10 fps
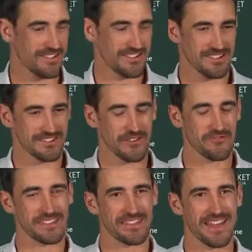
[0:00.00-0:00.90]
I don't
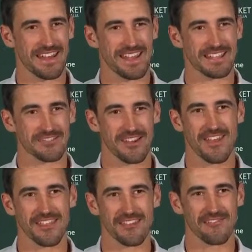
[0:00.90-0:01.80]
really know how to answer it. I
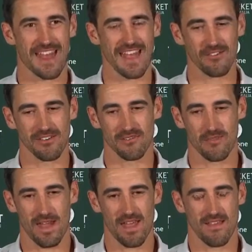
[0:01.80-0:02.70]
don't think I've nailed it,
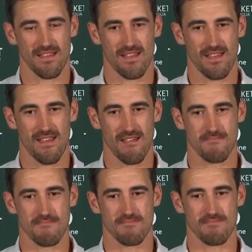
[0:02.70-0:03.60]
but
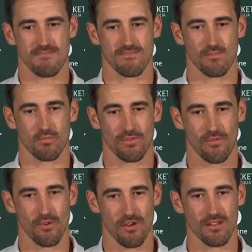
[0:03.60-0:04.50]
we've
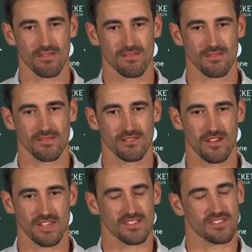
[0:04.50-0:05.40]
all got,
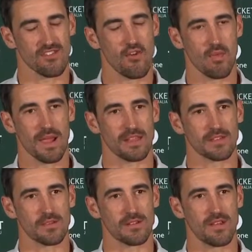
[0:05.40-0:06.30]
I guess, a certain plan
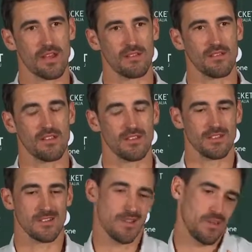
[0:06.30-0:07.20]
to it. And
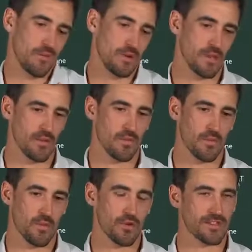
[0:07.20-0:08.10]
when we
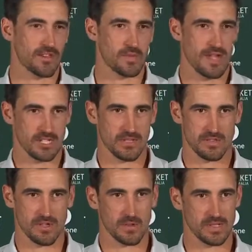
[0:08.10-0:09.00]
work in those partnerships
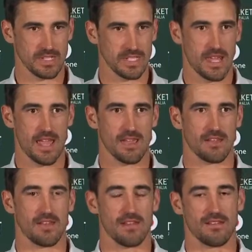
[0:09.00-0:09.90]
like we did today,
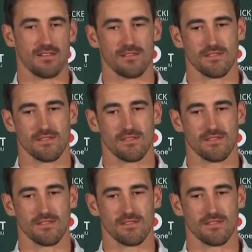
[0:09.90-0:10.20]
and